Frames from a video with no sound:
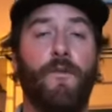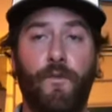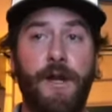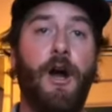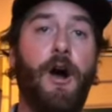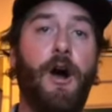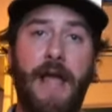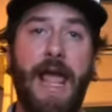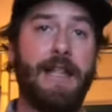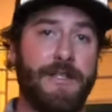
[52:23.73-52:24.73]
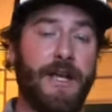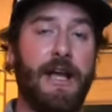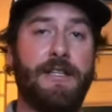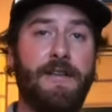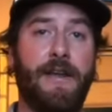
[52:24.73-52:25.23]
Rio and
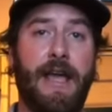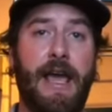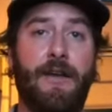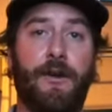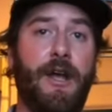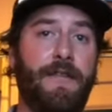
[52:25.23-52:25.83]
Scientific Angler,